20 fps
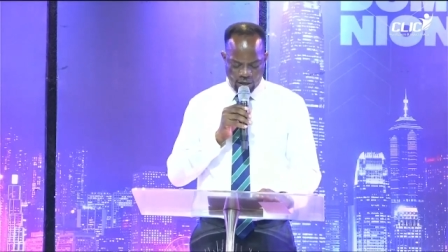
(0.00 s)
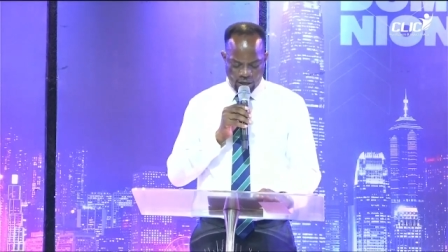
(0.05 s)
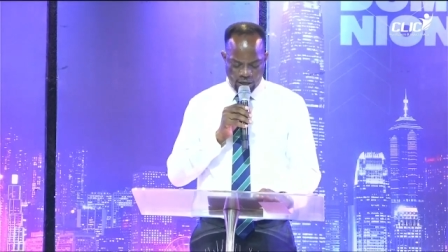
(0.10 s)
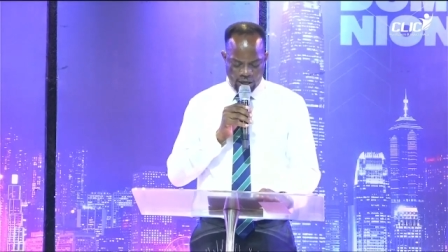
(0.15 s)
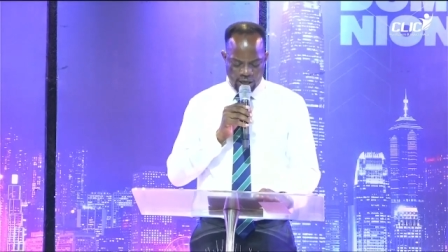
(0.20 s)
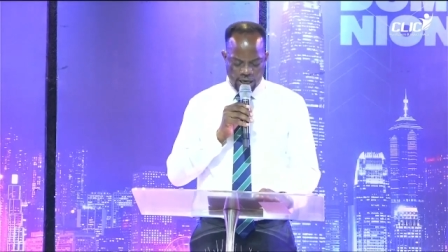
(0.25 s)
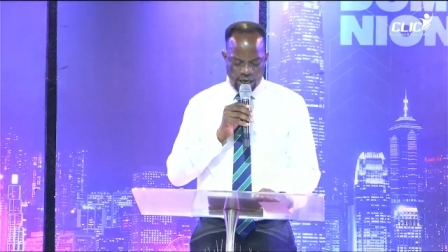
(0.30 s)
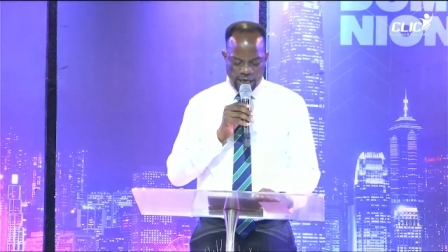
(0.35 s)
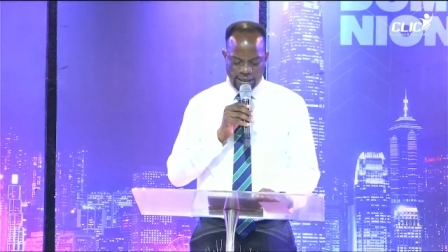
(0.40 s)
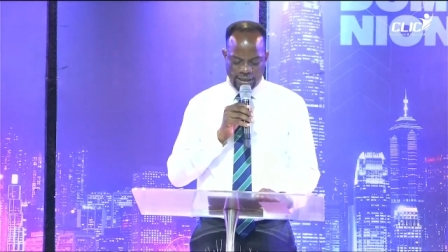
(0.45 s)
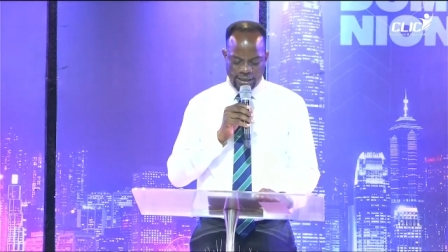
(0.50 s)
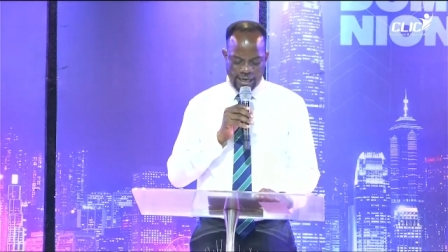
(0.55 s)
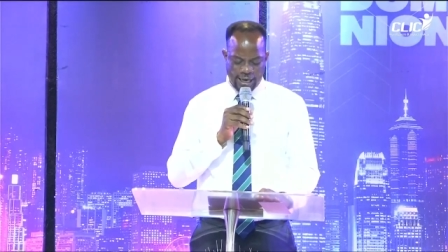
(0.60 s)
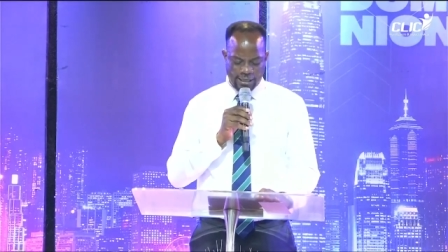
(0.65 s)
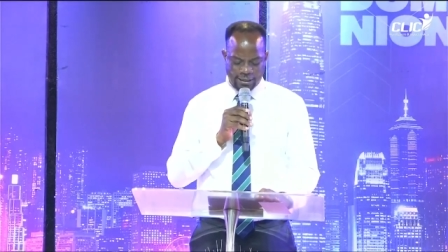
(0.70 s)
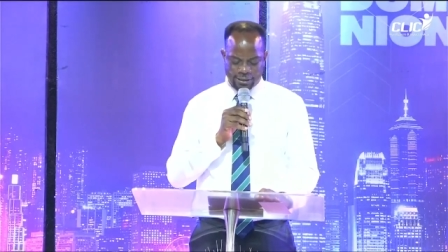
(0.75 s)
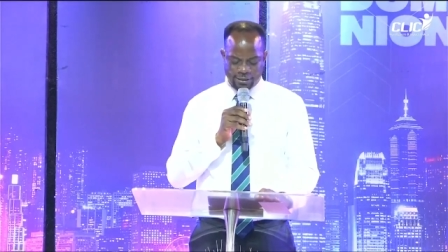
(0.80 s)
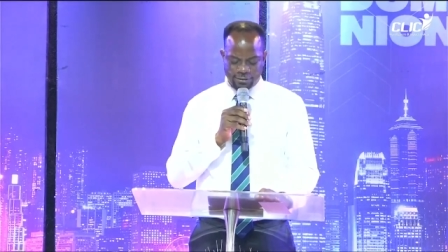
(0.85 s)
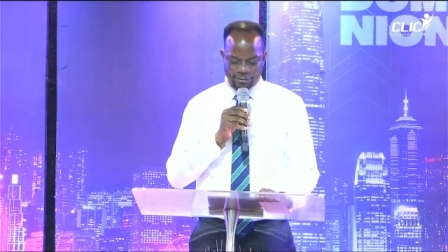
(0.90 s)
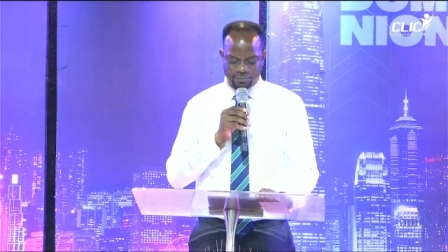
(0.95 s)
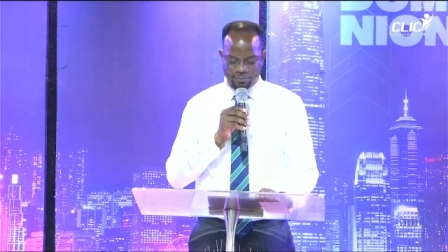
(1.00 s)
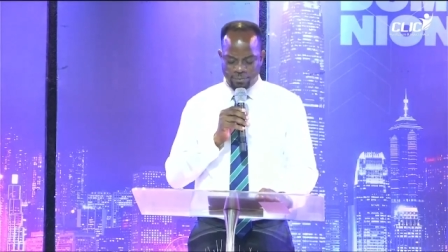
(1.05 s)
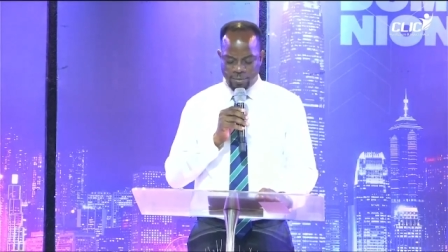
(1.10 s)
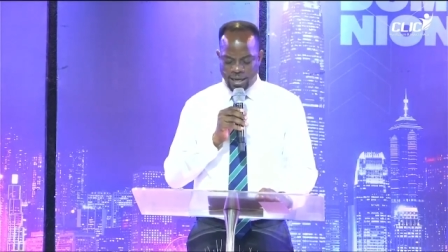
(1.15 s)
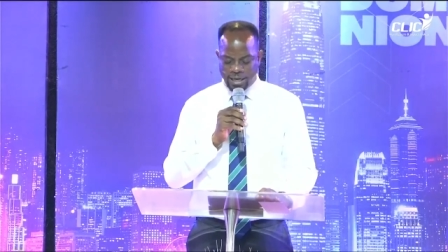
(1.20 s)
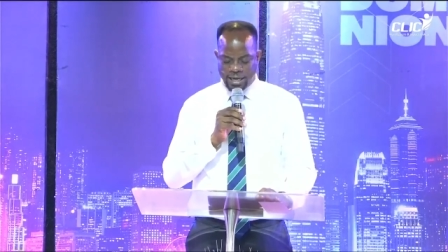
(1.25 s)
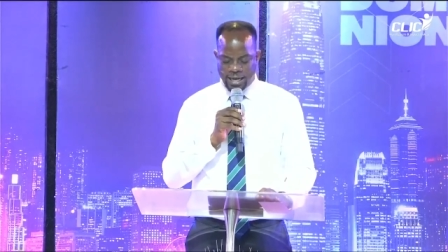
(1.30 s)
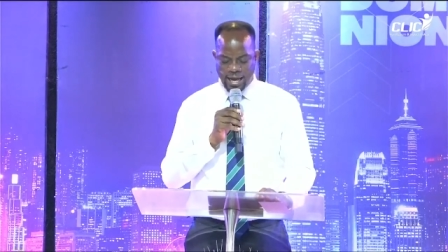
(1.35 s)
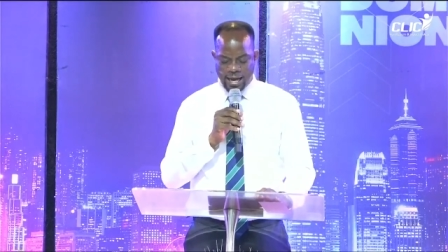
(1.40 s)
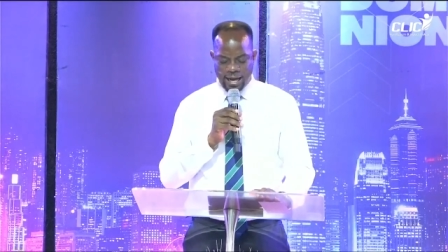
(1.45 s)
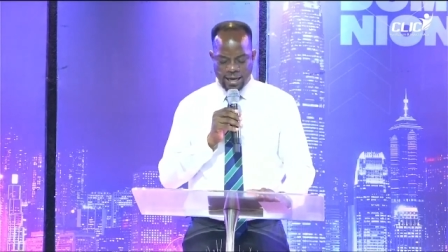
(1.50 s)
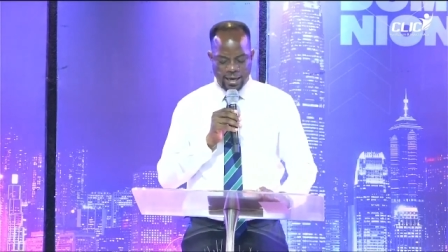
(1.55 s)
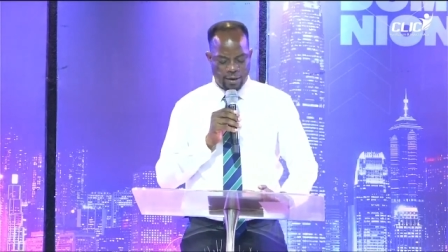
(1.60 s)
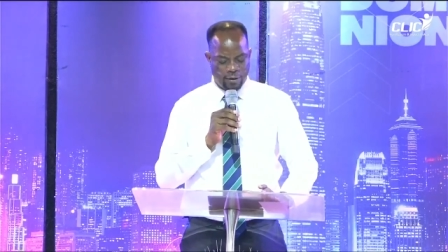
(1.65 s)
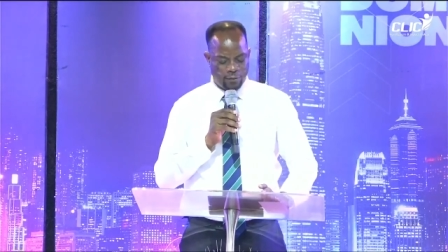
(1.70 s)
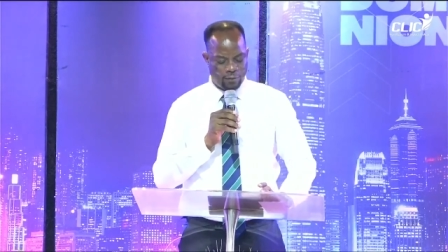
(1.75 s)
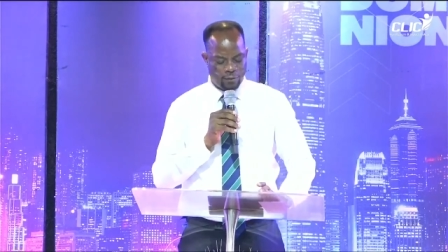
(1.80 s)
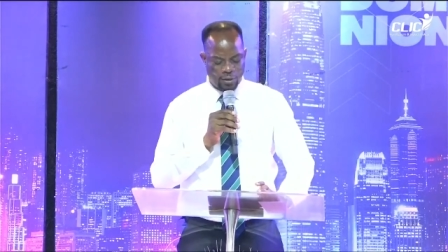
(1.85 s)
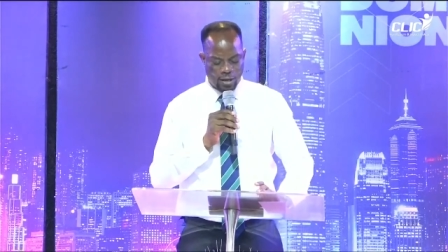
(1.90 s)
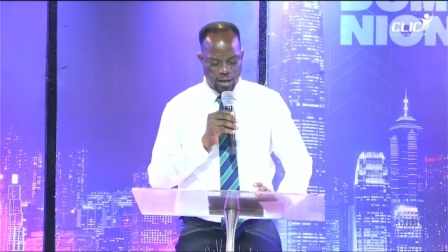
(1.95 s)
And yet, many are,
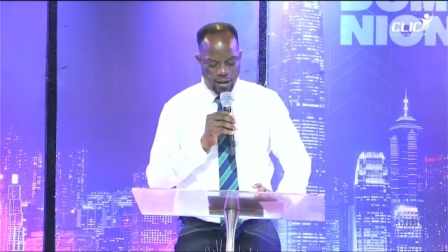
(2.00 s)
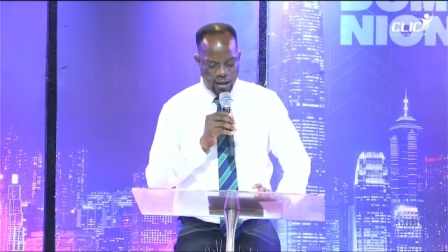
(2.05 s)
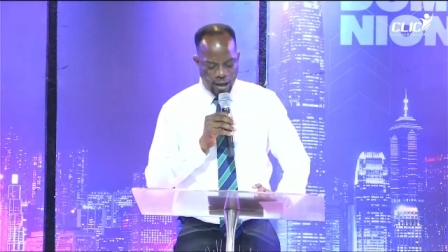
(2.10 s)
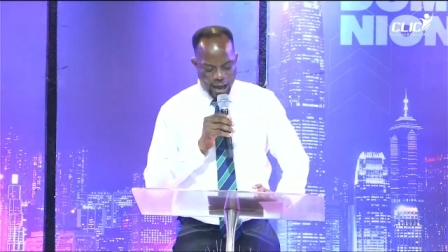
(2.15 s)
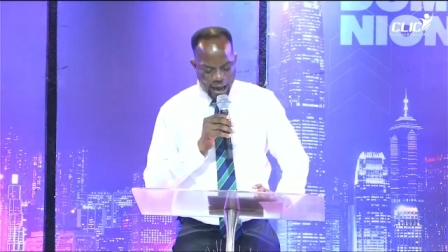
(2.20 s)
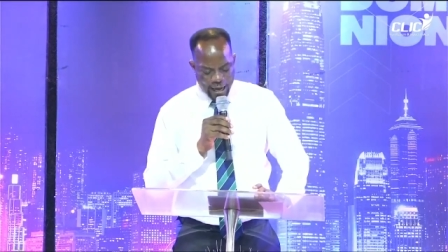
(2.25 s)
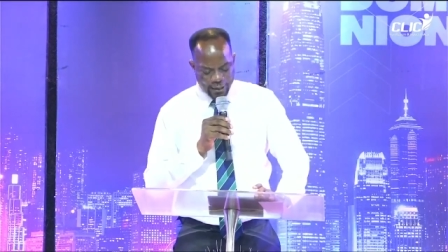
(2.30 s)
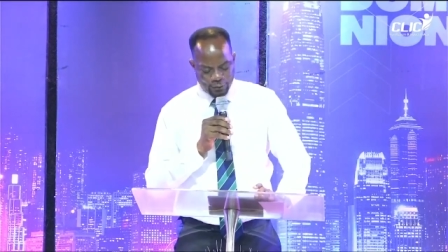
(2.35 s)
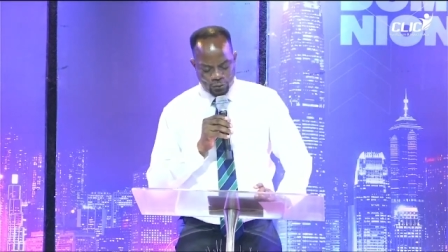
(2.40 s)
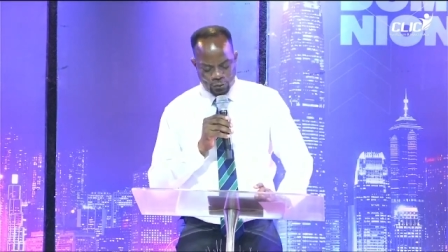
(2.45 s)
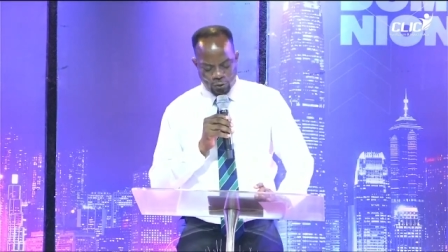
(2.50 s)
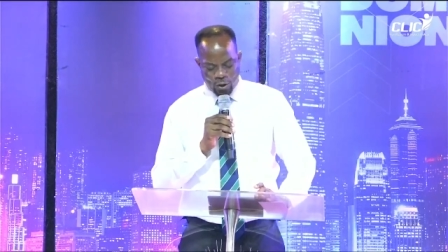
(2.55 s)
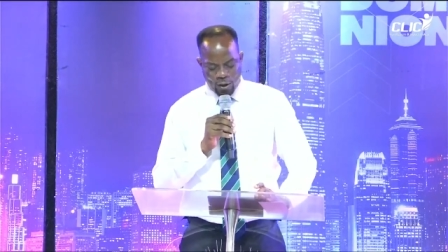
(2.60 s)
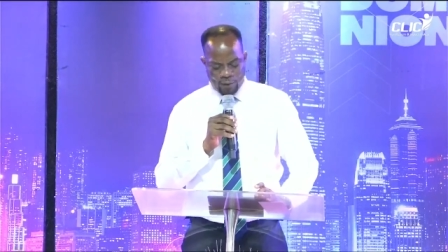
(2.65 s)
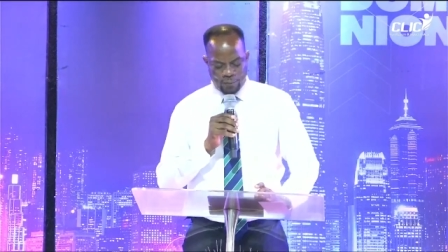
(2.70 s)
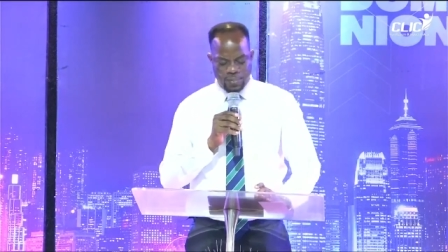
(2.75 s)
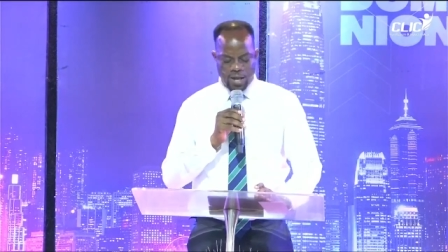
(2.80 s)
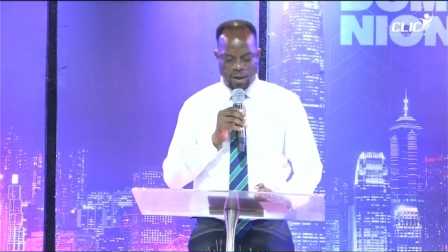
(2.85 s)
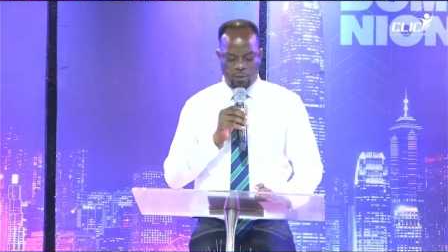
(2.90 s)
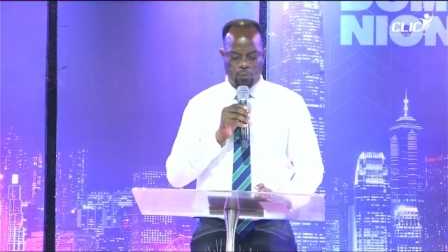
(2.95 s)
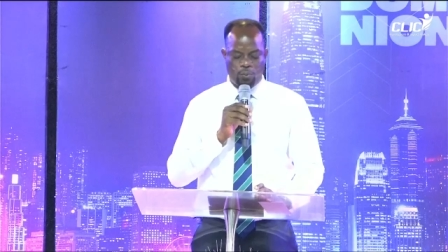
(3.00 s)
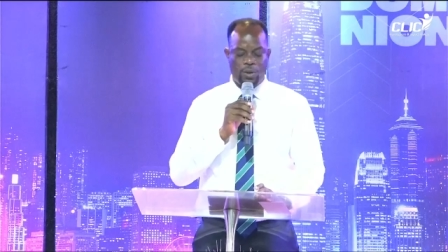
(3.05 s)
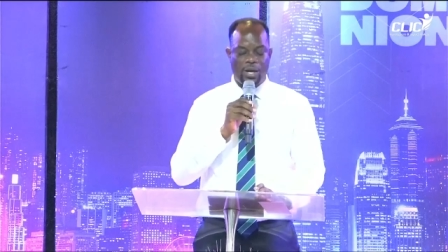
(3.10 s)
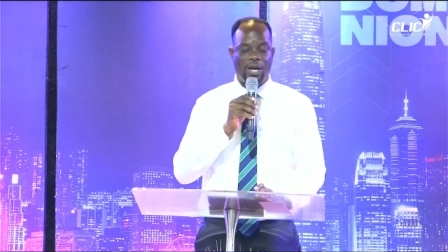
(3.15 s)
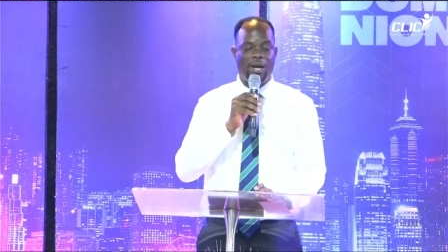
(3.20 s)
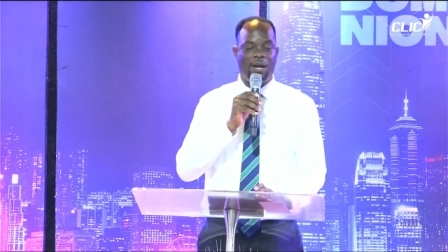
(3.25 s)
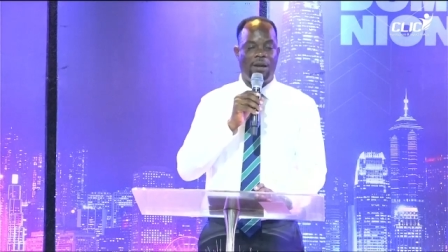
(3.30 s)
are not aware